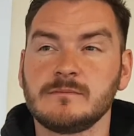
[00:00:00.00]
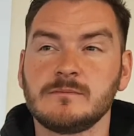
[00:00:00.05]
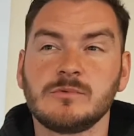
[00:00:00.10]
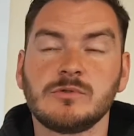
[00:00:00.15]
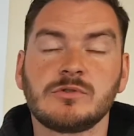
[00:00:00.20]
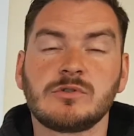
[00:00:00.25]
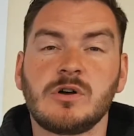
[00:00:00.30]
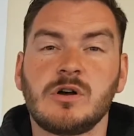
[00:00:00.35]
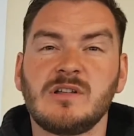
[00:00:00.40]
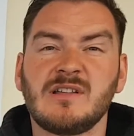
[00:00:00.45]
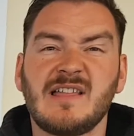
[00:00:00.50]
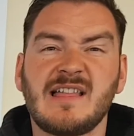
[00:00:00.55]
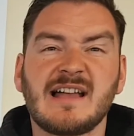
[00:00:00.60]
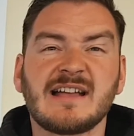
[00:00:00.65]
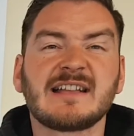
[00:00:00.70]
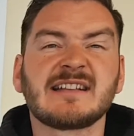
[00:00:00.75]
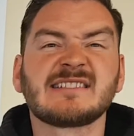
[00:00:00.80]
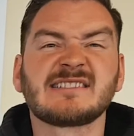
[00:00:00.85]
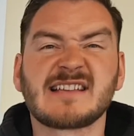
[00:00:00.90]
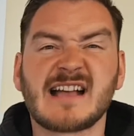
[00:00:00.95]
we'll call it
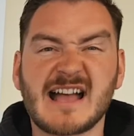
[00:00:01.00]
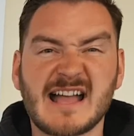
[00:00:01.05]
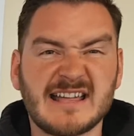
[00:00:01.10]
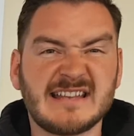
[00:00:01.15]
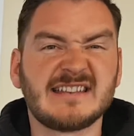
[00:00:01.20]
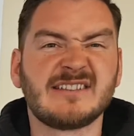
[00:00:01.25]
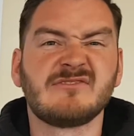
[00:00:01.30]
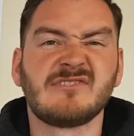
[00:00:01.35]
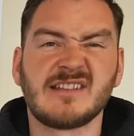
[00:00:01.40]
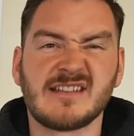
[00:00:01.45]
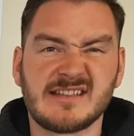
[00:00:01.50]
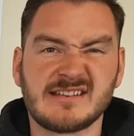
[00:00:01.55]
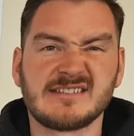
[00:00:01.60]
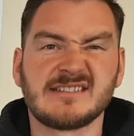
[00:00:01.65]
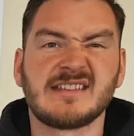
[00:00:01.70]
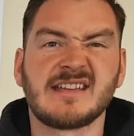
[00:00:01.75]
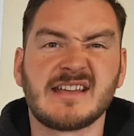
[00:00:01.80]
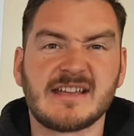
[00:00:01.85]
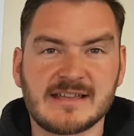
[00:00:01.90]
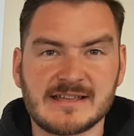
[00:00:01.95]
like a tiny
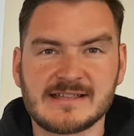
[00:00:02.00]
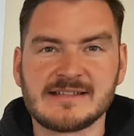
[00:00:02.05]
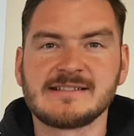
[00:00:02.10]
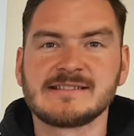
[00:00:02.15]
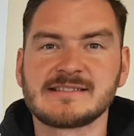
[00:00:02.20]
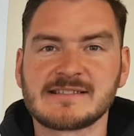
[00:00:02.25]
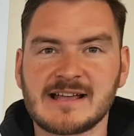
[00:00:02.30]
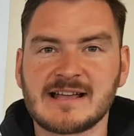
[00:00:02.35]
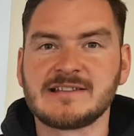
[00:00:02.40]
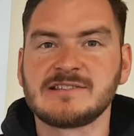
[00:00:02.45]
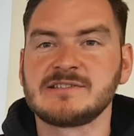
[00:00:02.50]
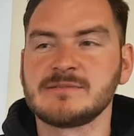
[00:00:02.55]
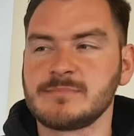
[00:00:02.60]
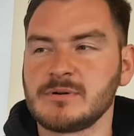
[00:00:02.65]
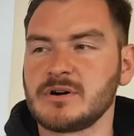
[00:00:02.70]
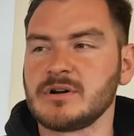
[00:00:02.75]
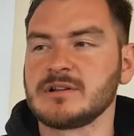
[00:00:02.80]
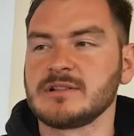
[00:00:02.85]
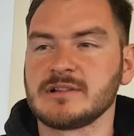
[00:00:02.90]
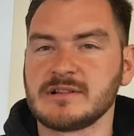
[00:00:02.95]
radiator inside your
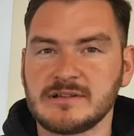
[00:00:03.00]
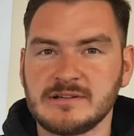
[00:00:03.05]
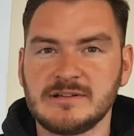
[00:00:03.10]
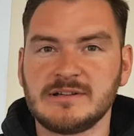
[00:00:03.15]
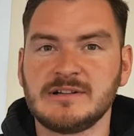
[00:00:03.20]
boiler,